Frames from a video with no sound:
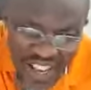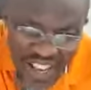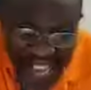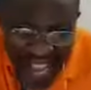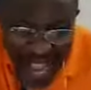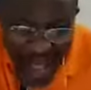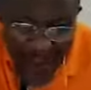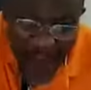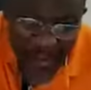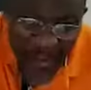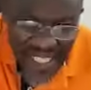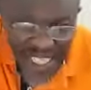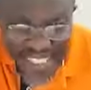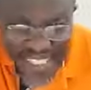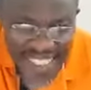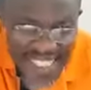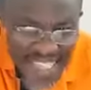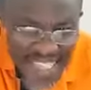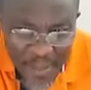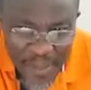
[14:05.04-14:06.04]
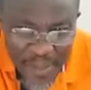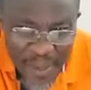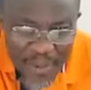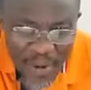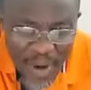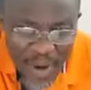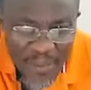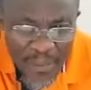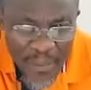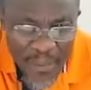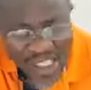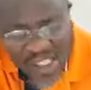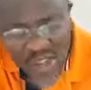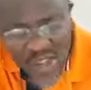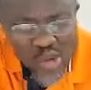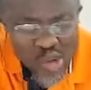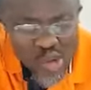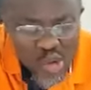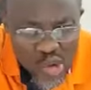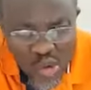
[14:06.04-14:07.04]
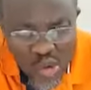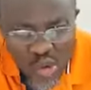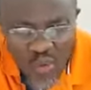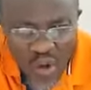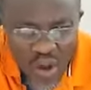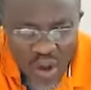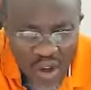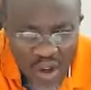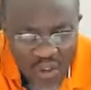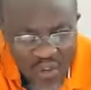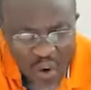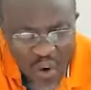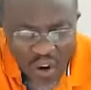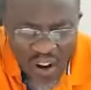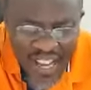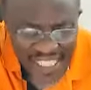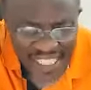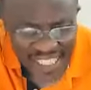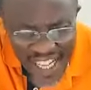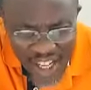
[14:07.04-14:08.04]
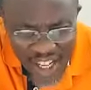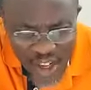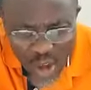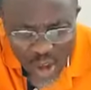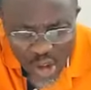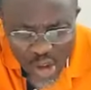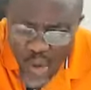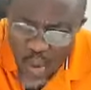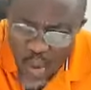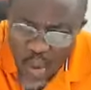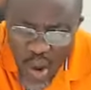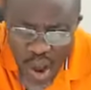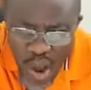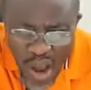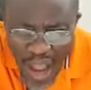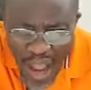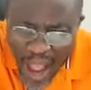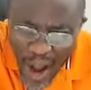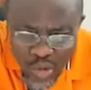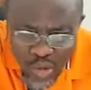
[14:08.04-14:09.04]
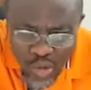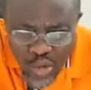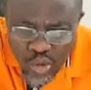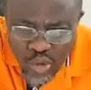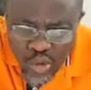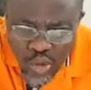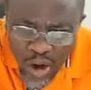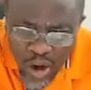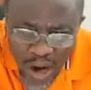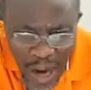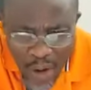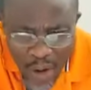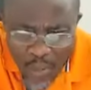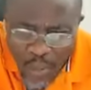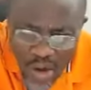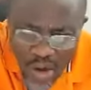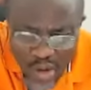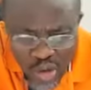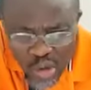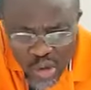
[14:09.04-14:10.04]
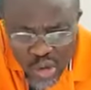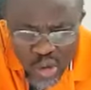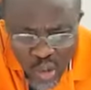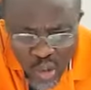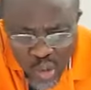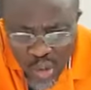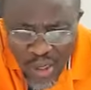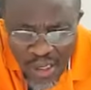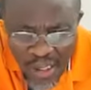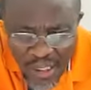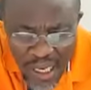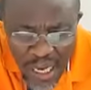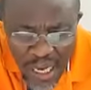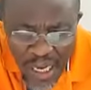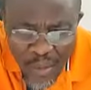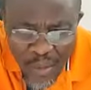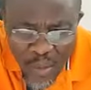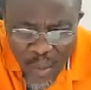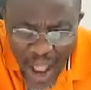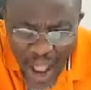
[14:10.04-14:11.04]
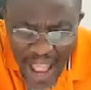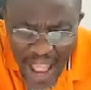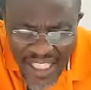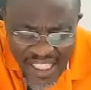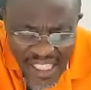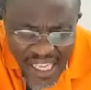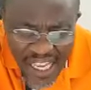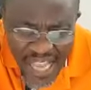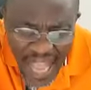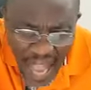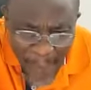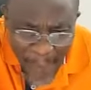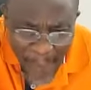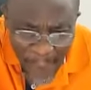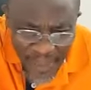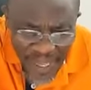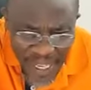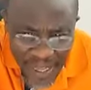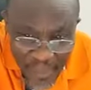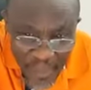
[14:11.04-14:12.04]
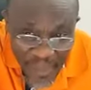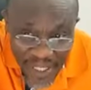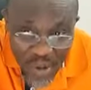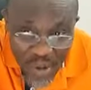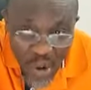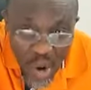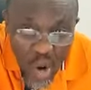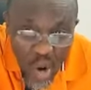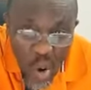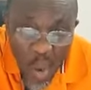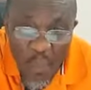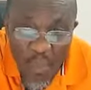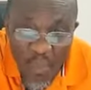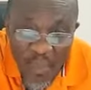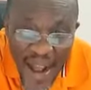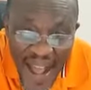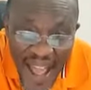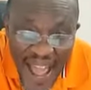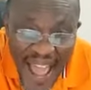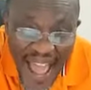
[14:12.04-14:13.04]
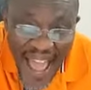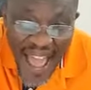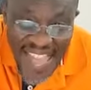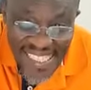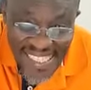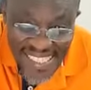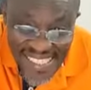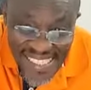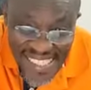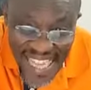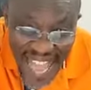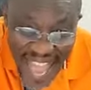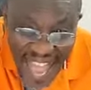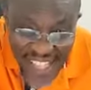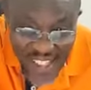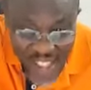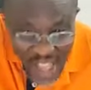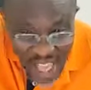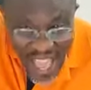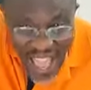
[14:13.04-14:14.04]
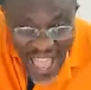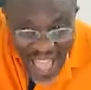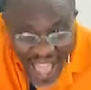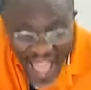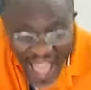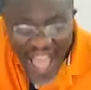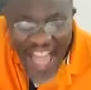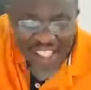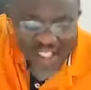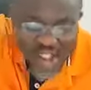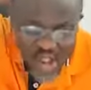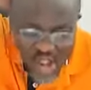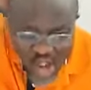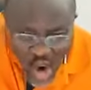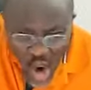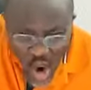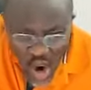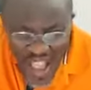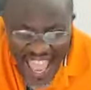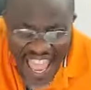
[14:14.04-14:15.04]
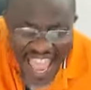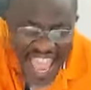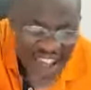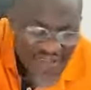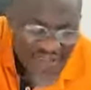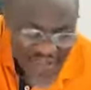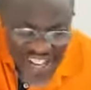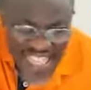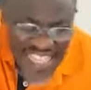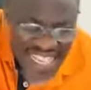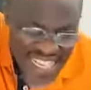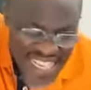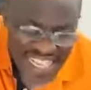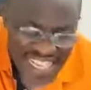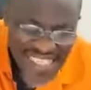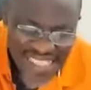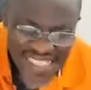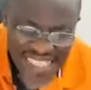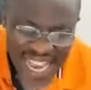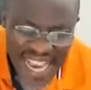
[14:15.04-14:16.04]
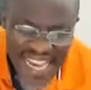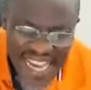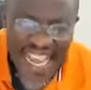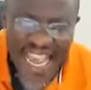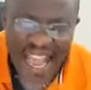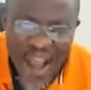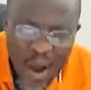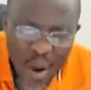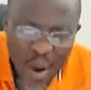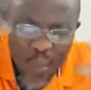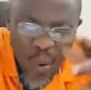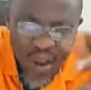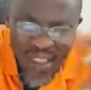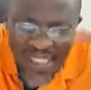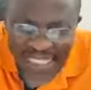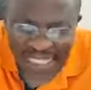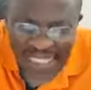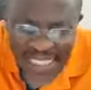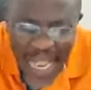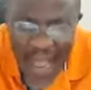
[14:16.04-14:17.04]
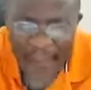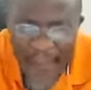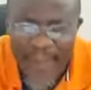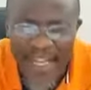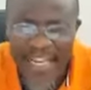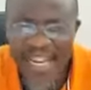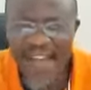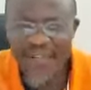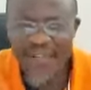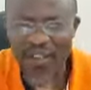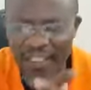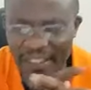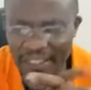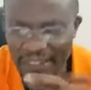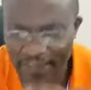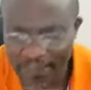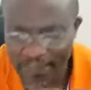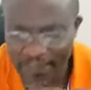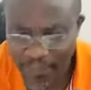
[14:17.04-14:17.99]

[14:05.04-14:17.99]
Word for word: is happening in the brain, because the person used forget a lot. So how to, what to do, uh, why I'm praying, praying. God open my eyes as as I saw everything inside, uh, what is happening, everything.